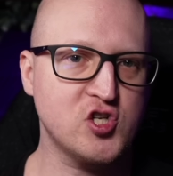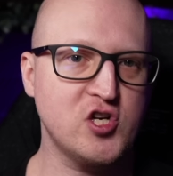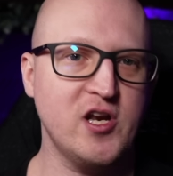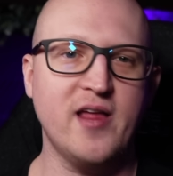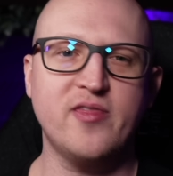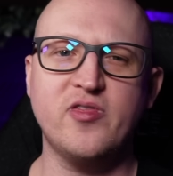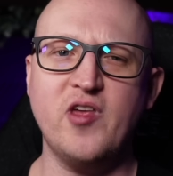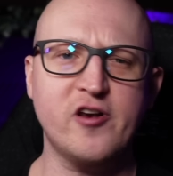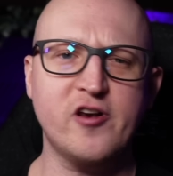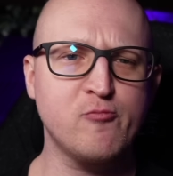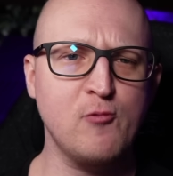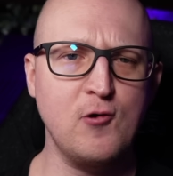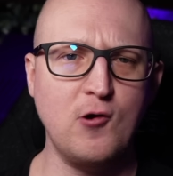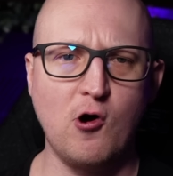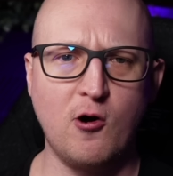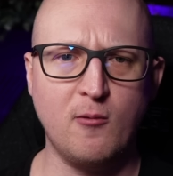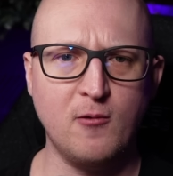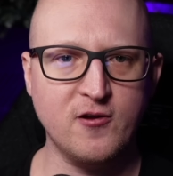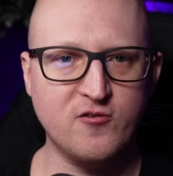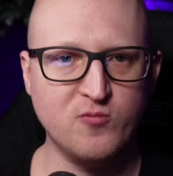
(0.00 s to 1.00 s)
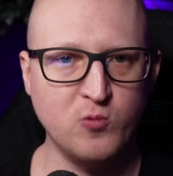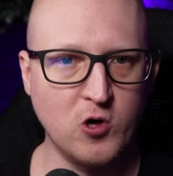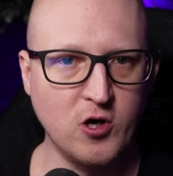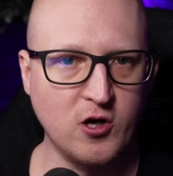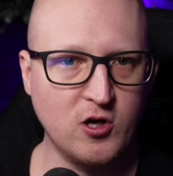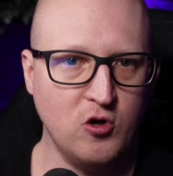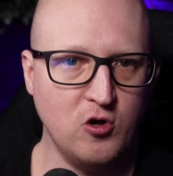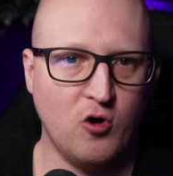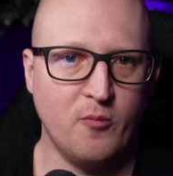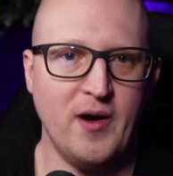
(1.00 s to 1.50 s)
and that will always work
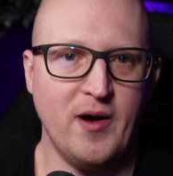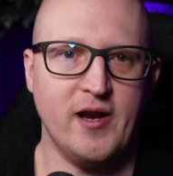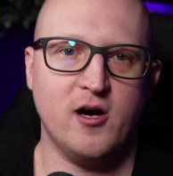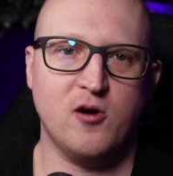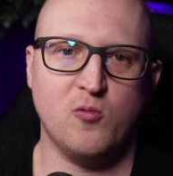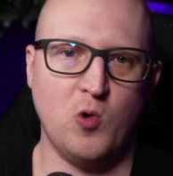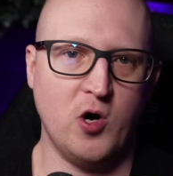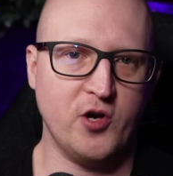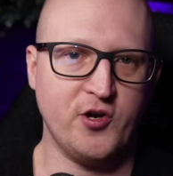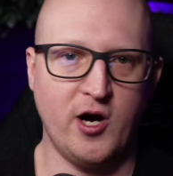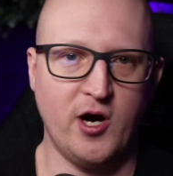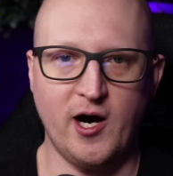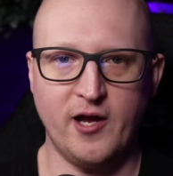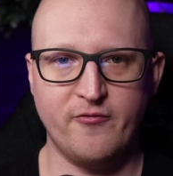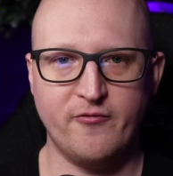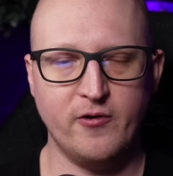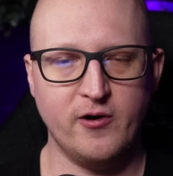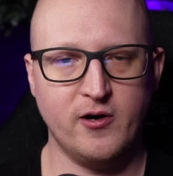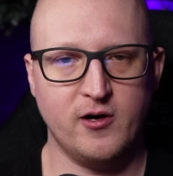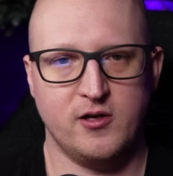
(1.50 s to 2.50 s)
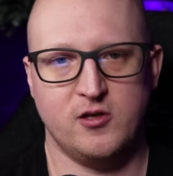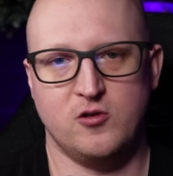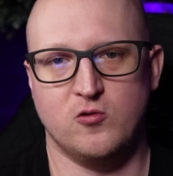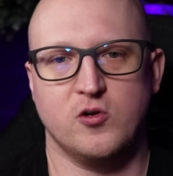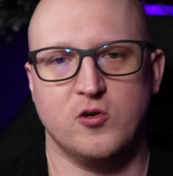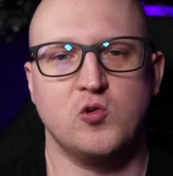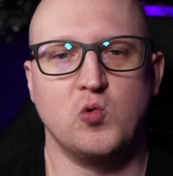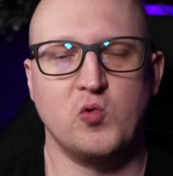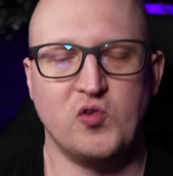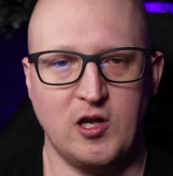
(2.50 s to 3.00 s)
no matter what hardware you're
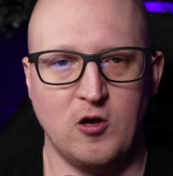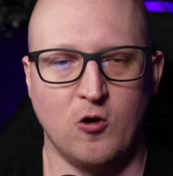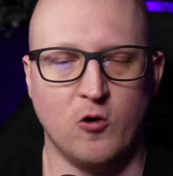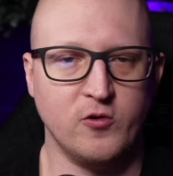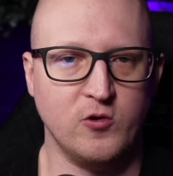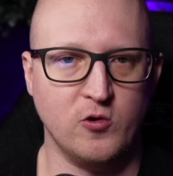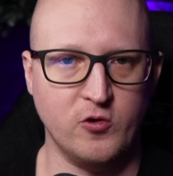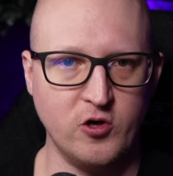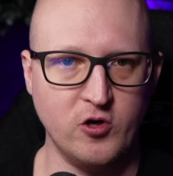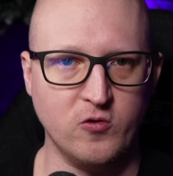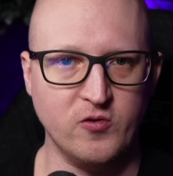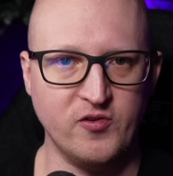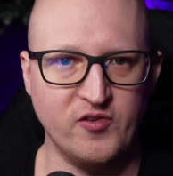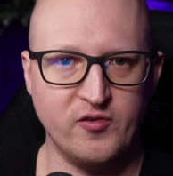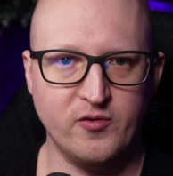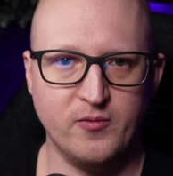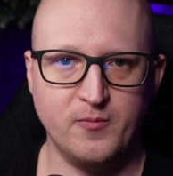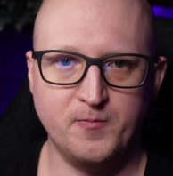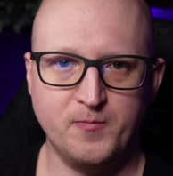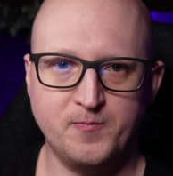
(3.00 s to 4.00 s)
using on your nodes.